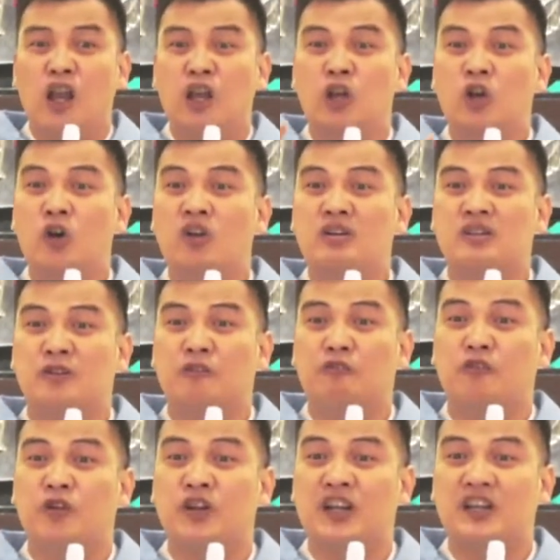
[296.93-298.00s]
looked
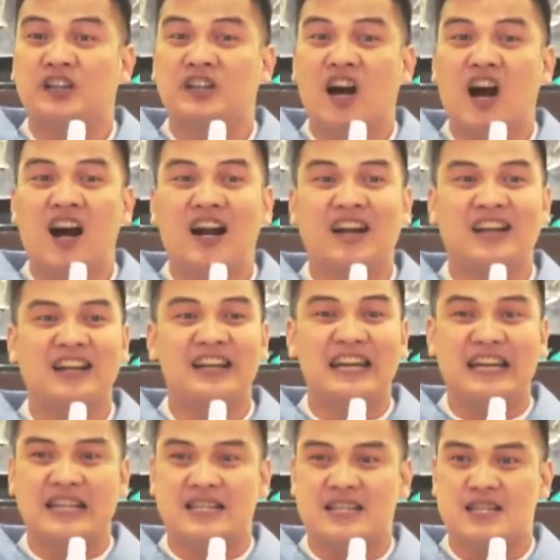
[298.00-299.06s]
for the
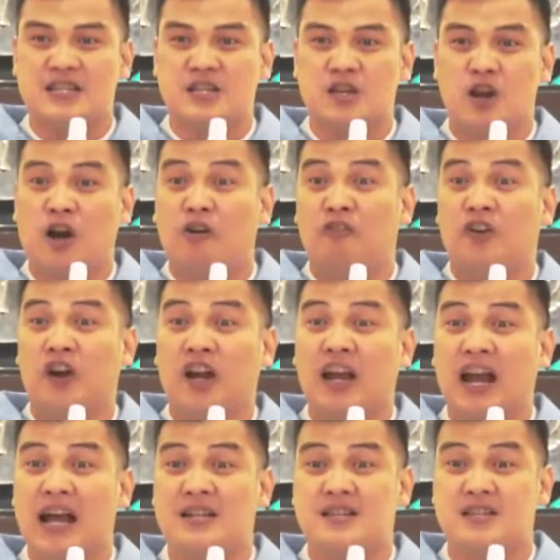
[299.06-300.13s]
darkness of her
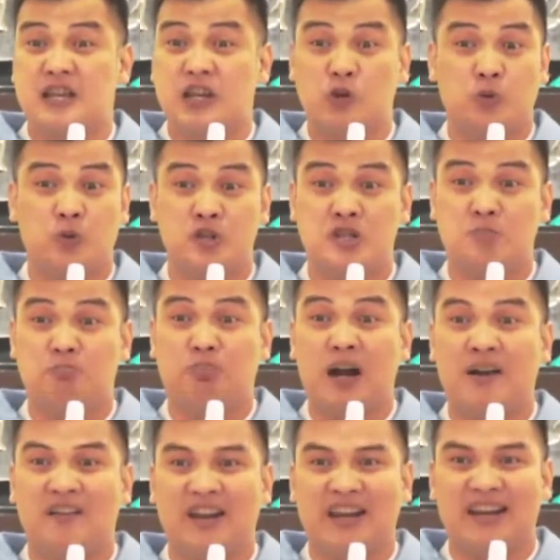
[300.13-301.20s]
cousin who is
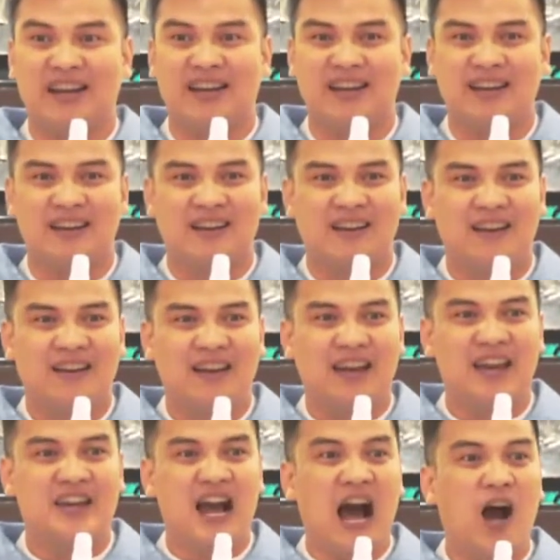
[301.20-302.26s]
barren,
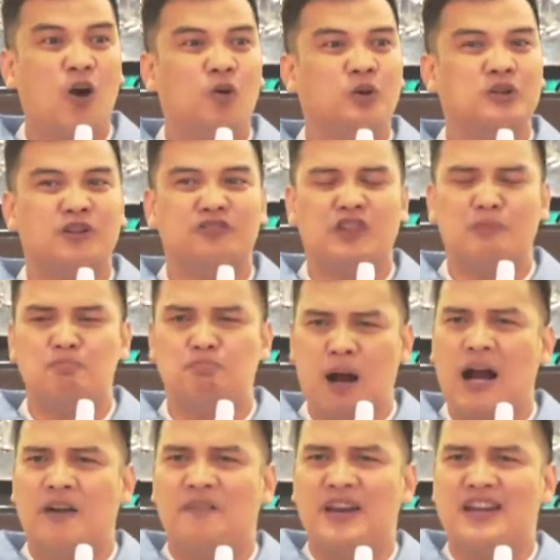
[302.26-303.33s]
And out of the
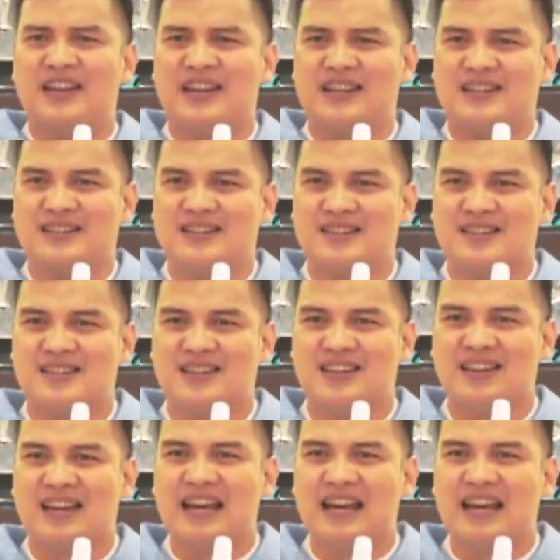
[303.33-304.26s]
barrenness